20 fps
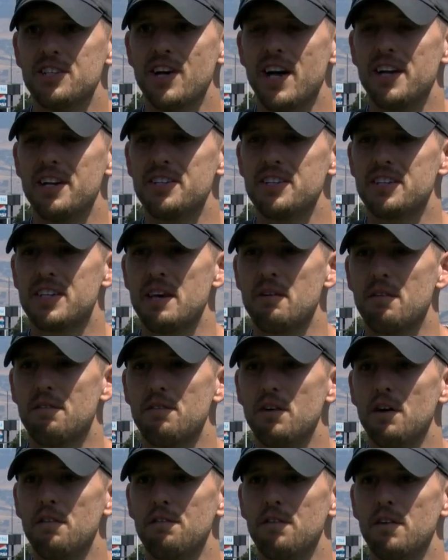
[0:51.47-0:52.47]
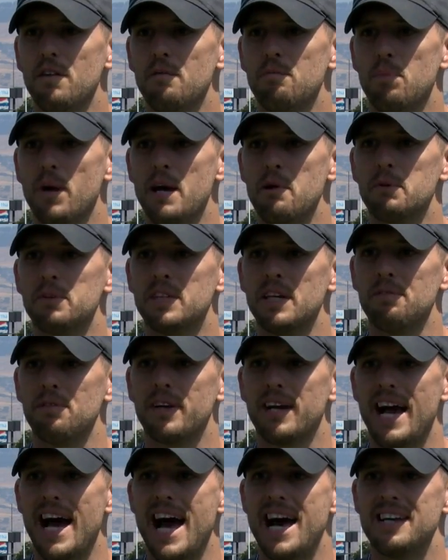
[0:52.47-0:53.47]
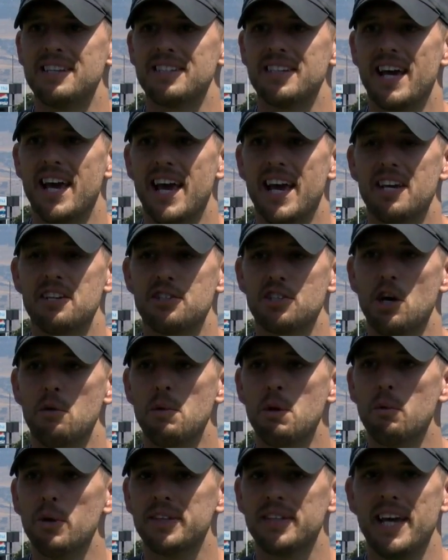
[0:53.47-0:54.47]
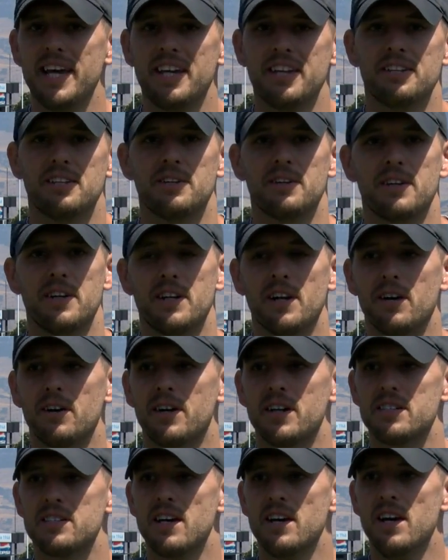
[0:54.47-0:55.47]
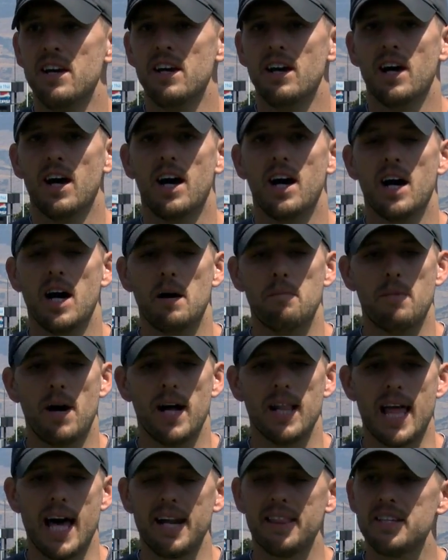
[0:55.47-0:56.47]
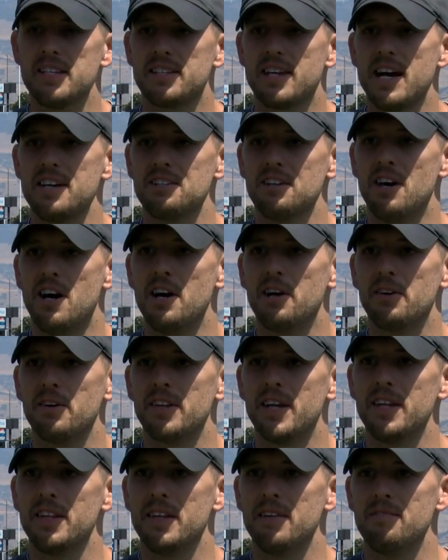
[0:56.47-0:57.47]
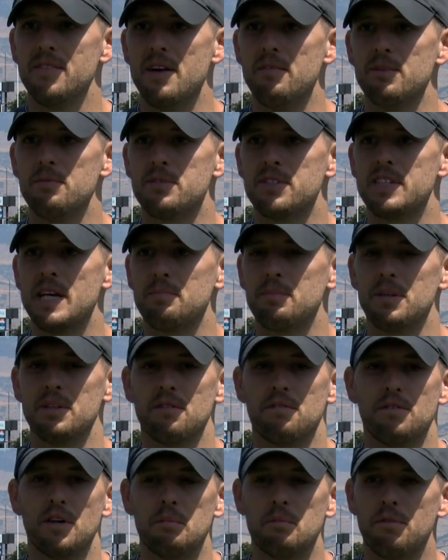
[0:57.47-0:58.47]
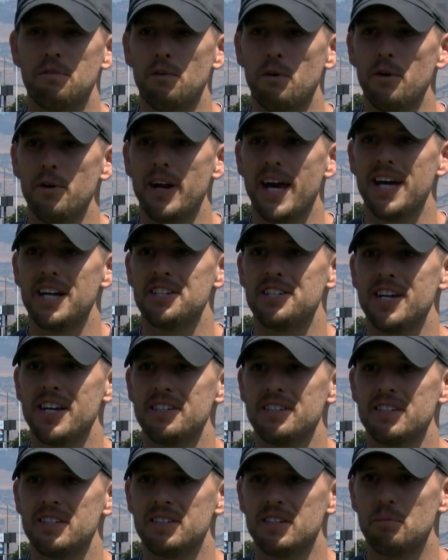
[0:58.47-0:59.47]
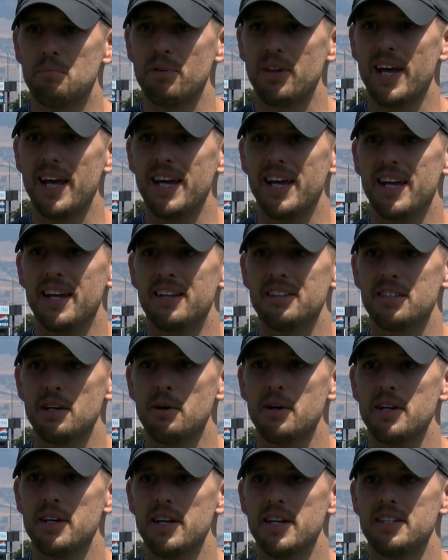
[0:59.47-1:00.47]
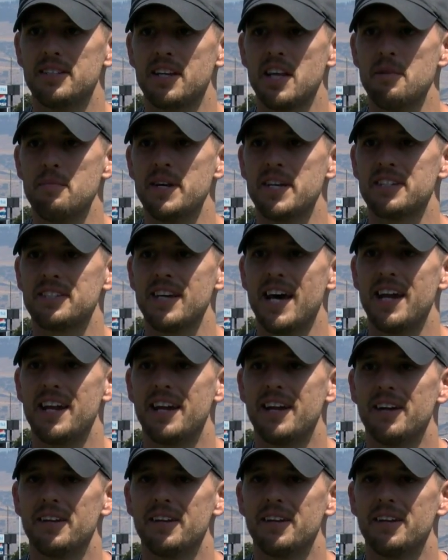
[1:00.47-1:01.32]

trying to just get a feel for playing with different guys and show me what they can do, you know, because um, a lot of these guys are hungry. They, have never stepped on the field before and had a chance to, to play, and so it, it's going to be exciting